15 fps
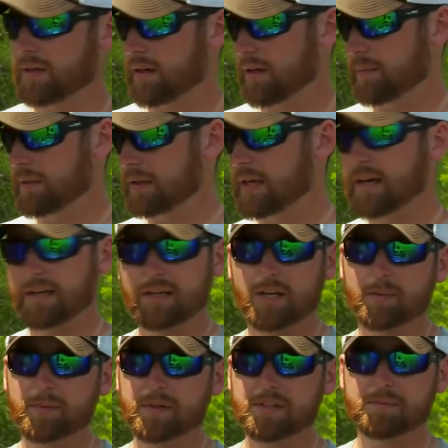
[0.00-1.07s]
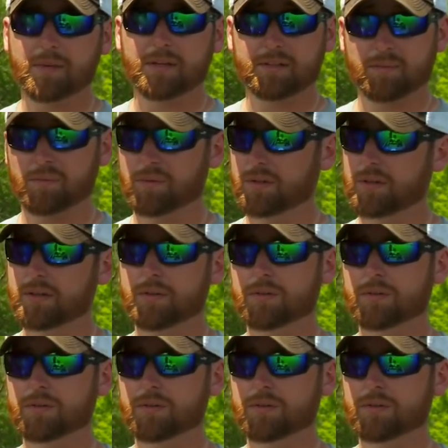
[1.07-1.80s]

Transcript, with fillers: Um, a lot of companies make some really